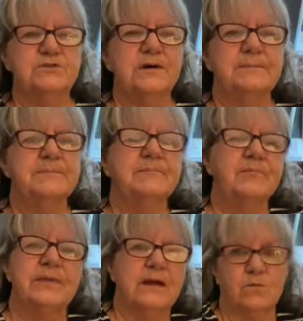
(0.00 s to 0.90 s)
you up,
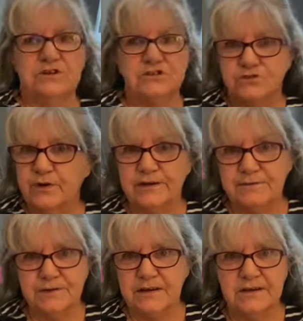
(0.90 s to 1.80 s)
which is great
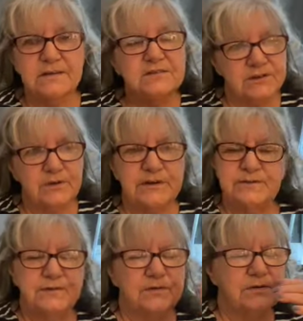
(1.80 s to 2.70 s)
for kids and great
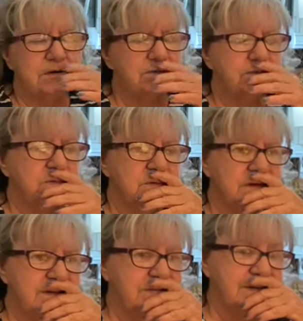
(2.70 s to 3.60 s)
for, for
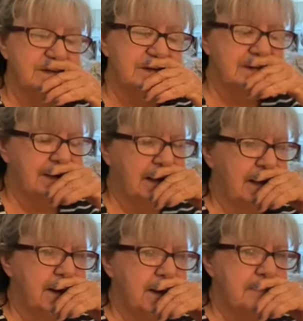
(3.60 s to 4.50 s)
whatever.
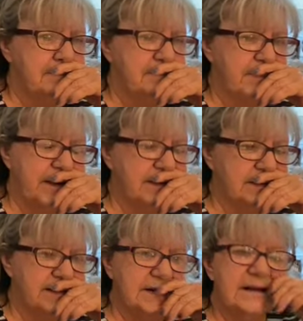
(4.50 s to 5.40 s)
But
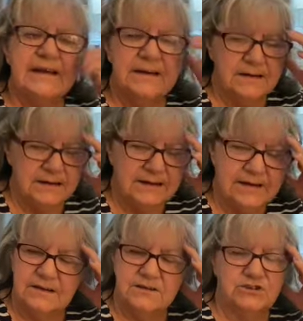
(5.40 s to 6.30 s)

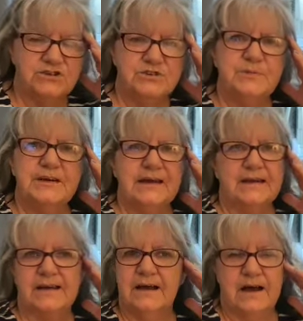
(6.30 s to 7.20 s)
lately, she's been
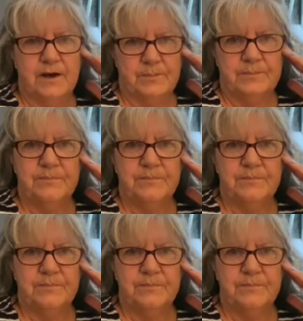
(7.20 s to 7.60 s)
getting up,